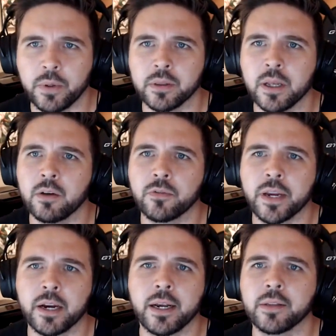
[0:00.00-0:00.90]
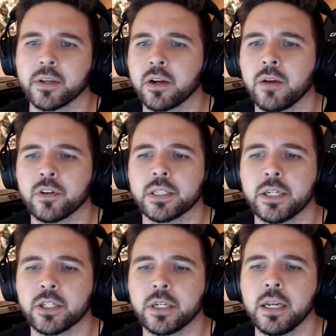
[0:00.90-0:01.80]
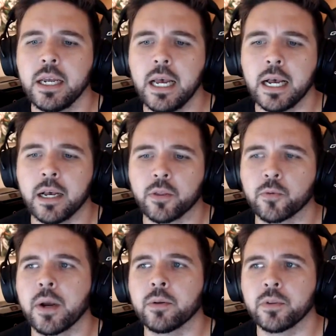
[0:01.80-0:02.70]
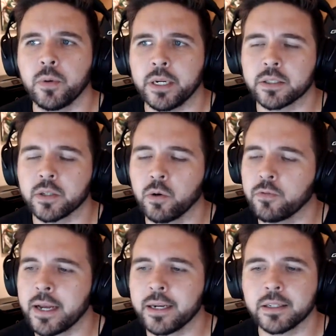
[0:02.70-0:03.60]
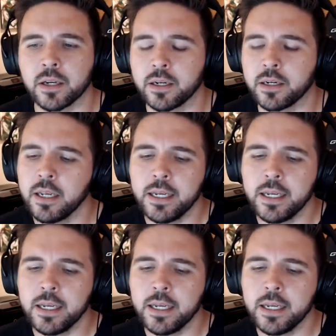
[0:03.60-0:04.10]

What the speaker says: We love carry on the conversation throughout the week. So find us on